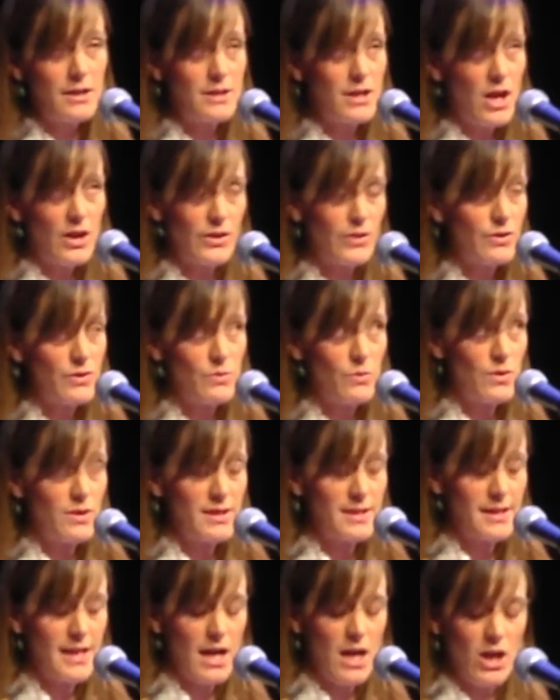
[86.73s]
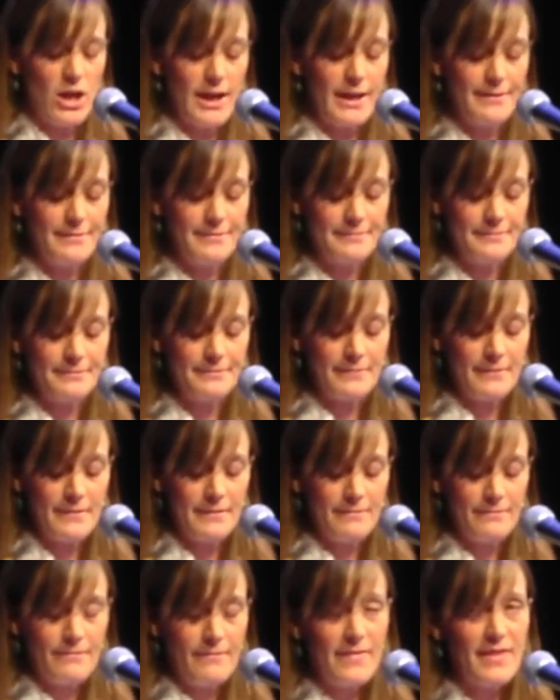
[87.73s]
Doctors weren't scary.
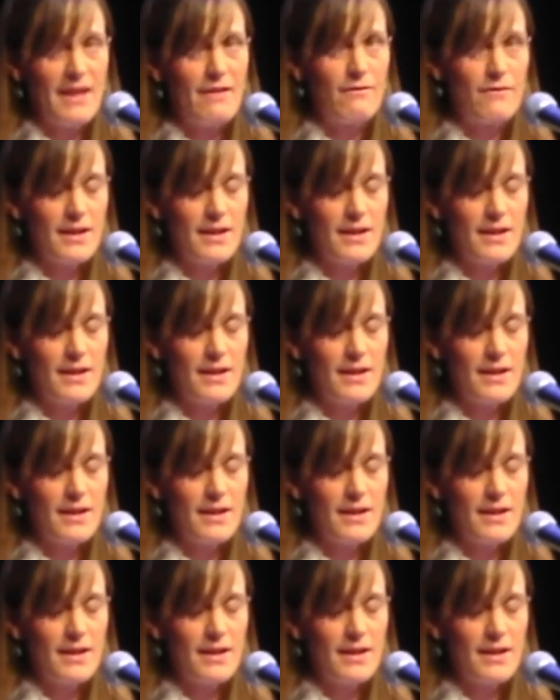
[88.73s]
They